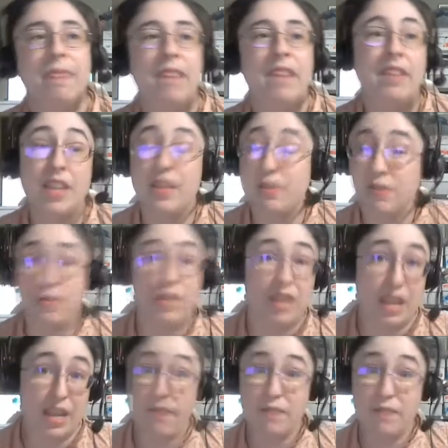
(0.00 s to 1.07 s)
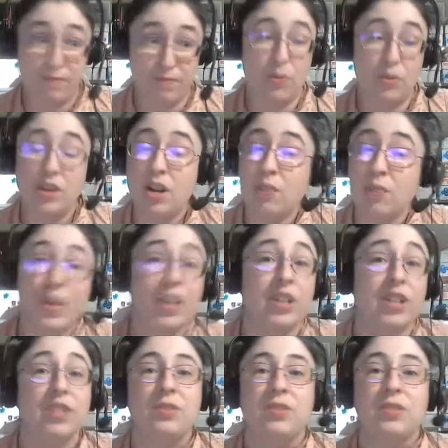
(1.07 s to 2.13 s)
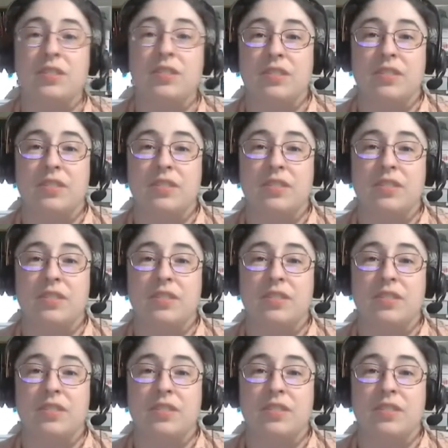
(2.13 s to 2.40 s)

And then they voted on winners.